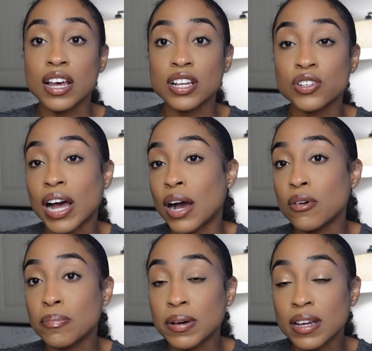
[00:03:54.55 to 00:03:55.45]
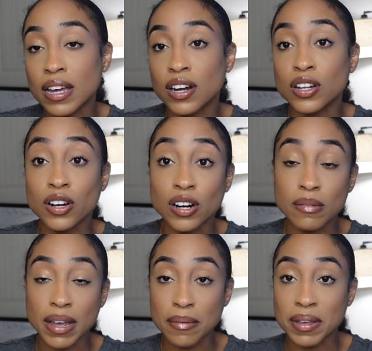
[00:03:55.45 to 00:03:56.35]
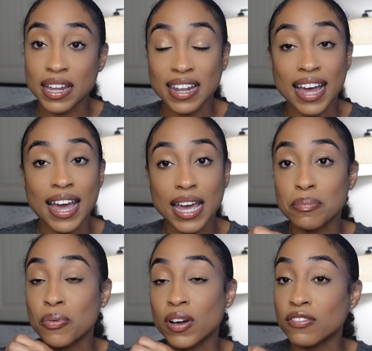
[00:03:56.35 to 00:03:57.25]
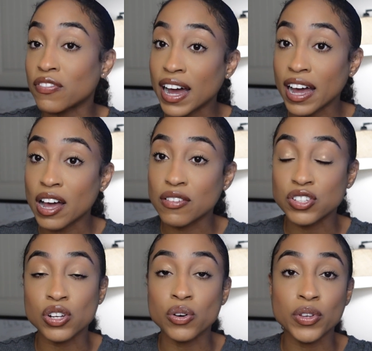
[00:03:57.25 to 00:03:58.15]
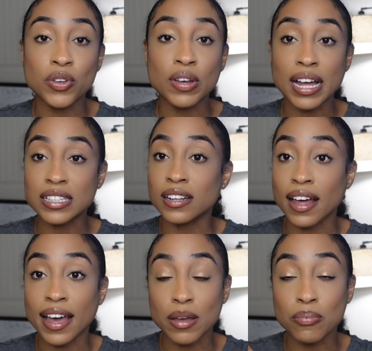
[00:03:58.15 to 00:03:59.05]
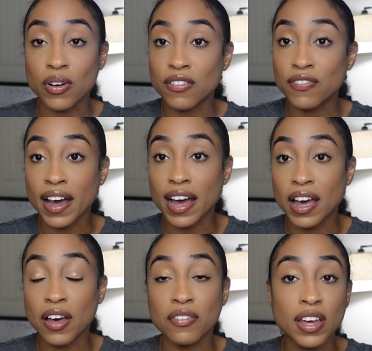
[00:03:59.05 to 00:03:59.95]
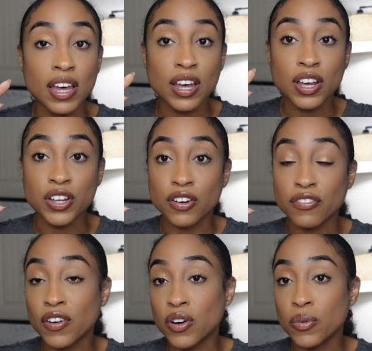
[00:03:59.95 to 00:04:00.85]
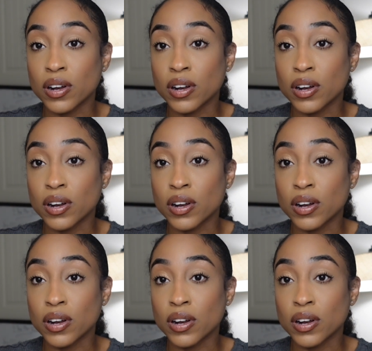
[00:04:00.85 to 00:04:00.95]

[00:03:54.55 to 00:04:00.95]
So I would put an alert maybe at like 8.5. So when you got to like 8.5, your phone would